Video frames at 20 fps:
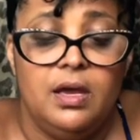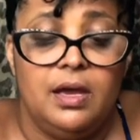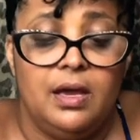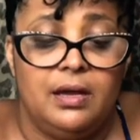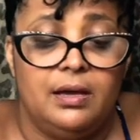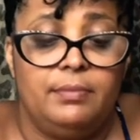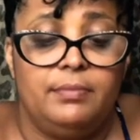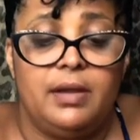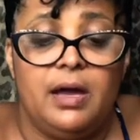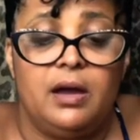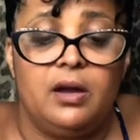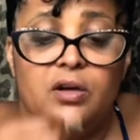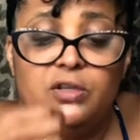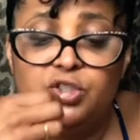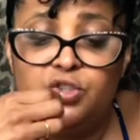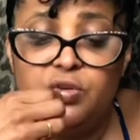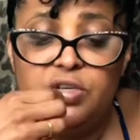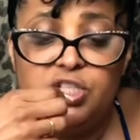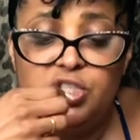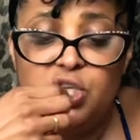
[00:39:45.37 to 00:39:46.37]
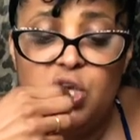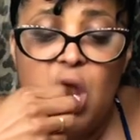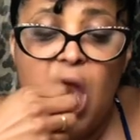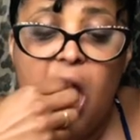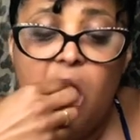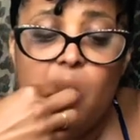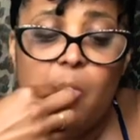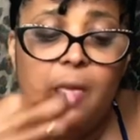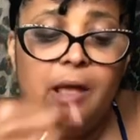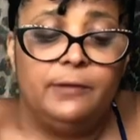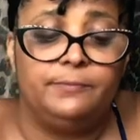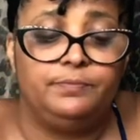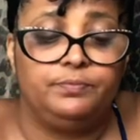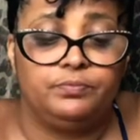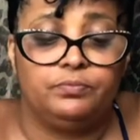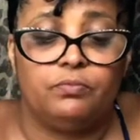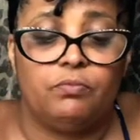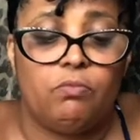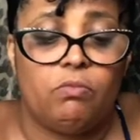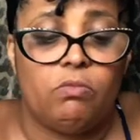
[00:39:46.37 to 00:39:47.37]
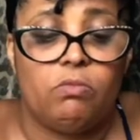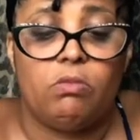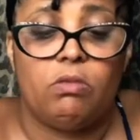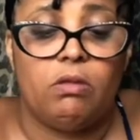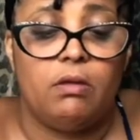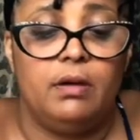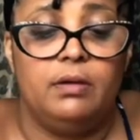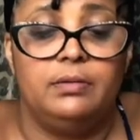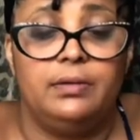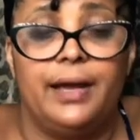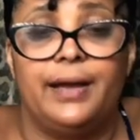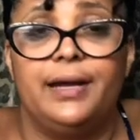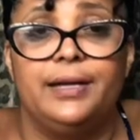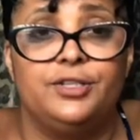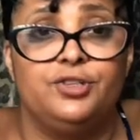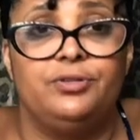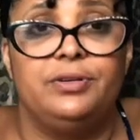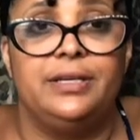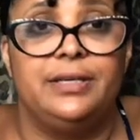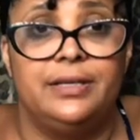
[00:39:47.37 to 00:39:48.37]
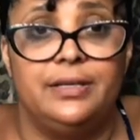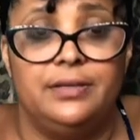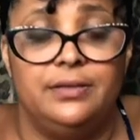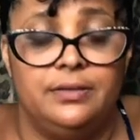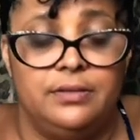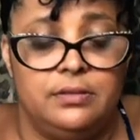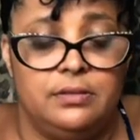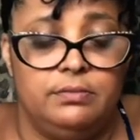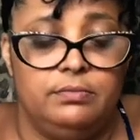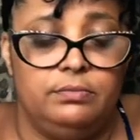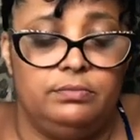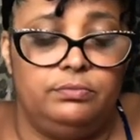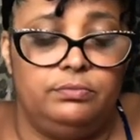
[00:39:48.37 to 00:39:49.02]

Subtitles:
And I'm not going to treat you like I treat kids.